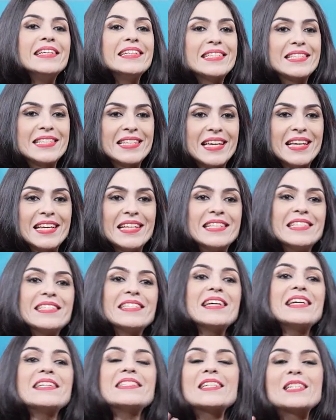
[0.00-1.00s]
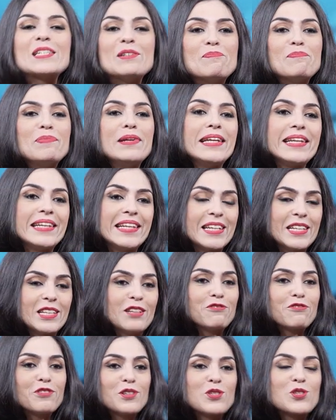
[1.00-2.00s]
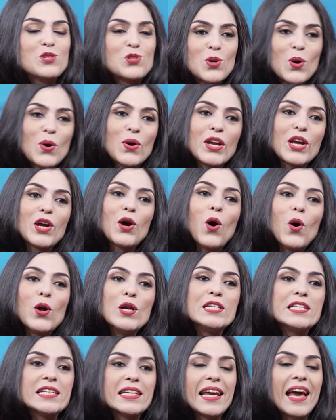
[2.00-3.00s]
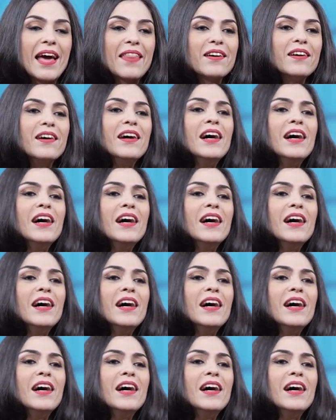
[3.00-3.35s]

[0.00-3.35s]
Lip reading: the scenes is a completely different story altogether.